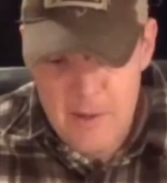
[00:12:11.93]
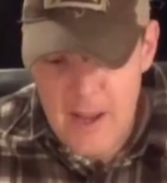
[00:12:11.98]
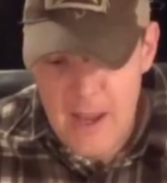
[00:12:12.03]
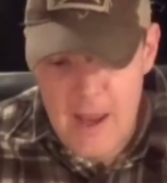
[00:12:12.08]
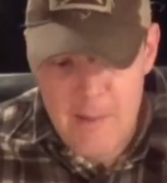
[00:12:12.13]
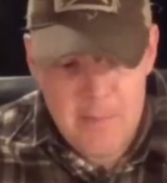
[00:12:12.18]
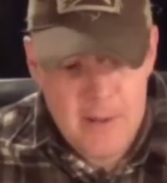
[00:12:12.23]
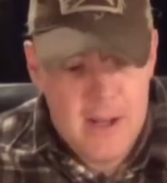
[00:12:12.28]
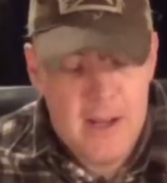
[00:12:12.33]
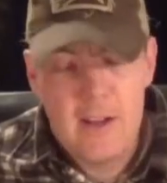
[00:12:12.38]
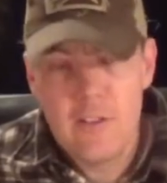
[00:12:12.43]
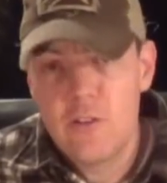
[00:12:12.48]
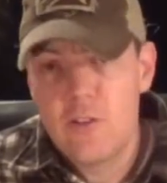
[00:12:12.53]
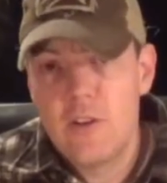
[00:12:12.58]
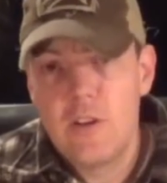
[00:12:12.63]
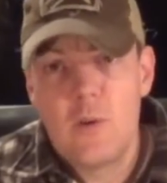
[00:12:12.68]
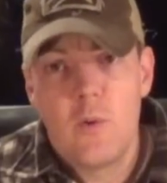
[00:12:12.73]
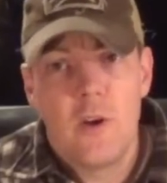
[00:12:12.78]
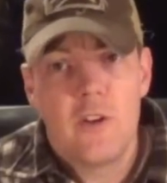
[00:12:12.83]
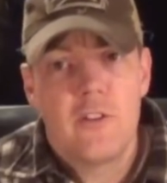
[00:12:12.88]
be happy to answer
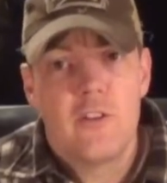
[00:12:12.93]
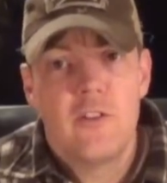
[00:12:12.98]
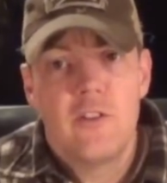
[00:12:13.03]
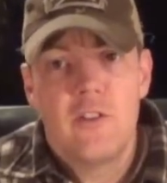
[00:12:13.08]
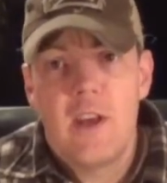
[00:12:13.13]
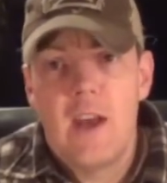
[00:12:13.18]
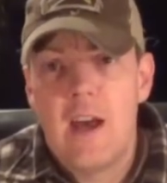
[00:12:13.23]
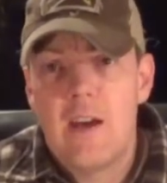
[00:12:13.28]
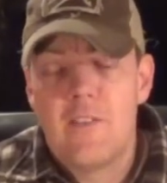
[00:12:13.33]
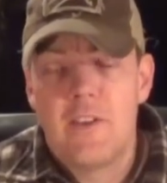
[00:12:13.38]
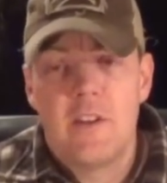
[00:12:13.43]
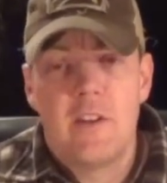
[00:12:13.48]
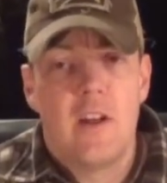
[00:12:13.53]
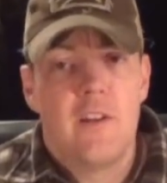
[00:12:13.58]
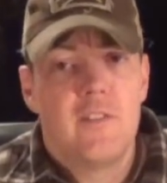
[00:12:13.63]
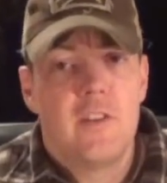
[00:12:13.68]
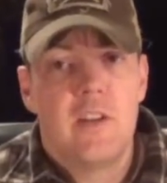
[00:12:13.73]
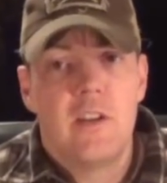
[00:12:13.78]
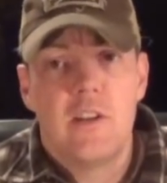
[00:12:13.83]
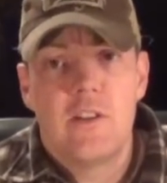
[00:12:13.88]
any questions you have. I'd
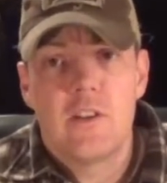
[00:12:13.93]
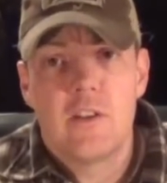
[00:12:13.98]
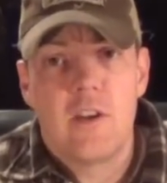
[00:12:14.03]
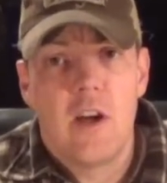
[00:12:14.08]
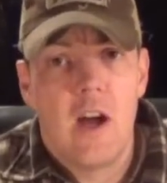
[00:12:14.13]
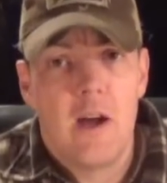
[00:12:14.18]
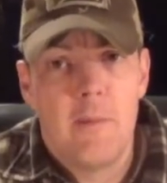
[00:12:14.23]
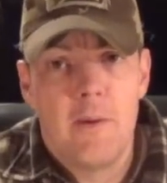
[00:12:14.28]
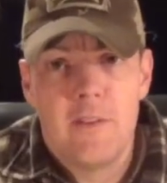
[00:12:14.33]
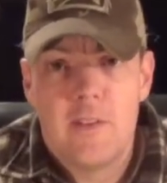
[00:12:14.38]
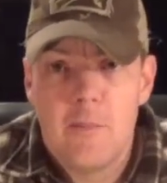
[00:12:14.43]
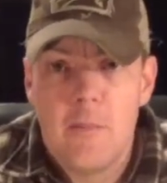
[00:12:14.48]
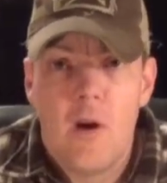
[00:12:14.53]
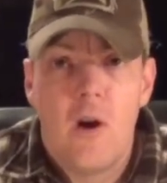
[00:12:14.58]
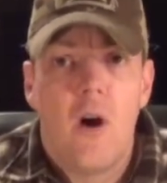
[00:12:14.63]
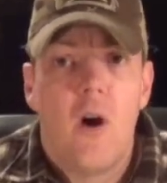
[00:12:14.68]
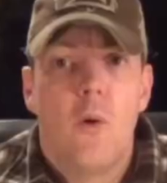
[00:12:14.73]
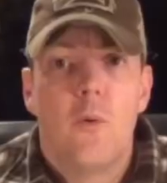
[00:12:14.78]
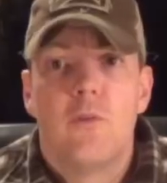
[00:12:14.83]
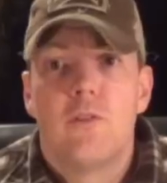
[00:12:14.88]
love to hear your comments. I'm
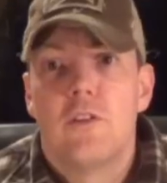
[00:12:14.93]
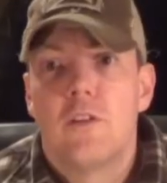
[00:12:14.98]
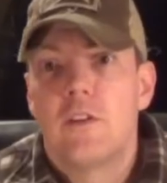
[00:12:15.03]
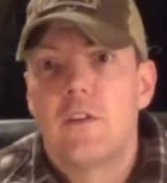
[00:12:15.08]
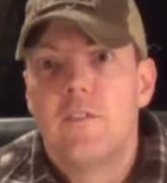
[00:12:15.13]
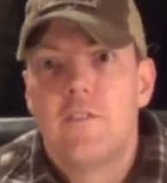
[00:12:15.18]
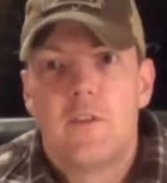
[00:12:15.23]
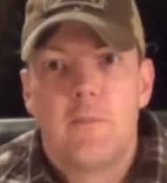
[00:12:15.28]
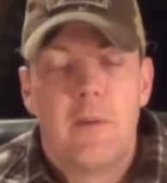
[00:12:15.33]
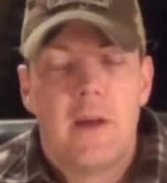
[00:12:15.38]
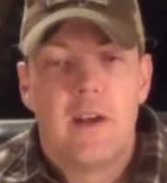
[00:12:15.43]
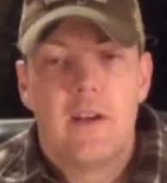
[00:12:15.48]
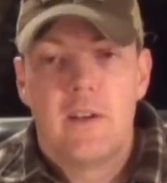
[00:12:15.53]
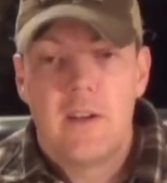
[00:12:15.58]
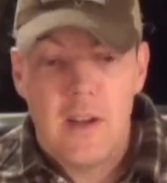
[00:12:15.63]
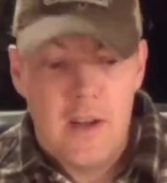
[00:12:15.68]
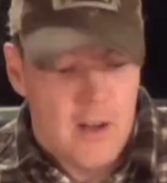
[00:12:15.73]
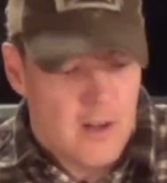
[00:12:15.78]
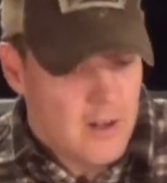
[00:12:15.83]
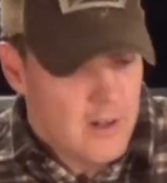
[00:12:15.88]
always looking for better
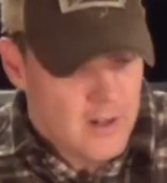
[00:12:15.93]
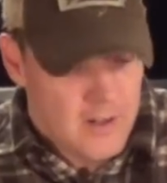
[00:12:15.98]
gear,